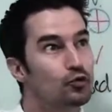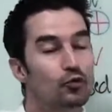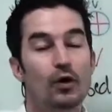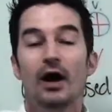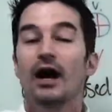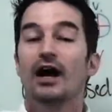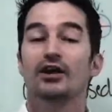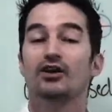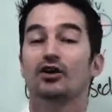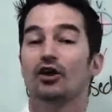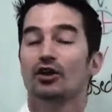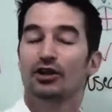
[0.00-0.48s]

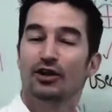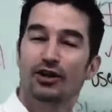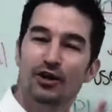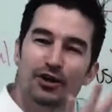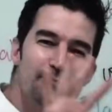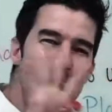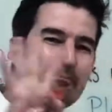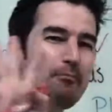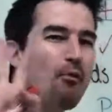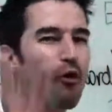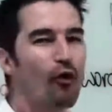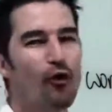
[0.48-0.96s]
You'll
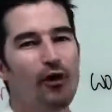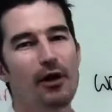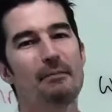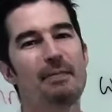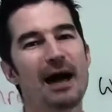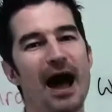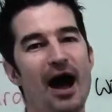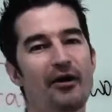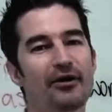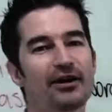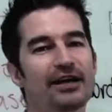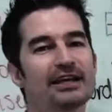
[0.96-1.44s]
learn more
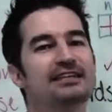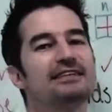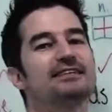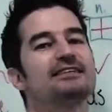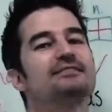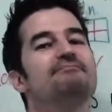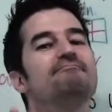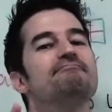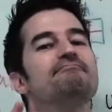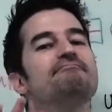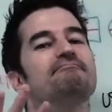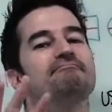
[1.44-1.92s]
about it
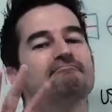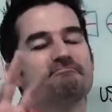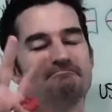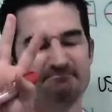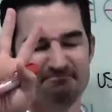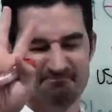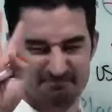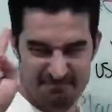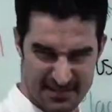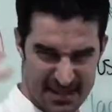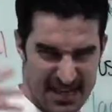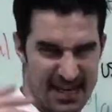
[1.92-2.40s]

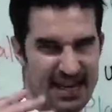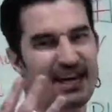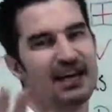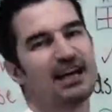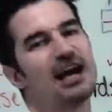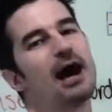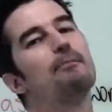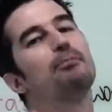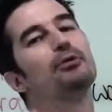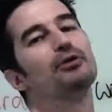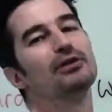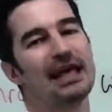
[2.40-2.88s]
in a
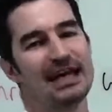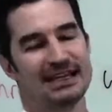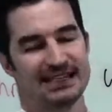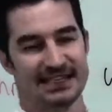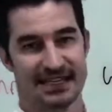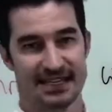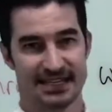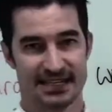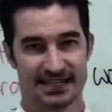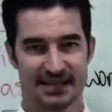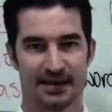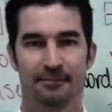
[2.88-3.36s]
couple
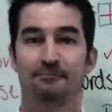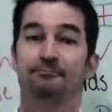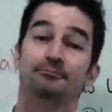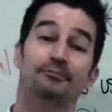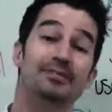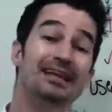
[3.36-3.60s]
lessons.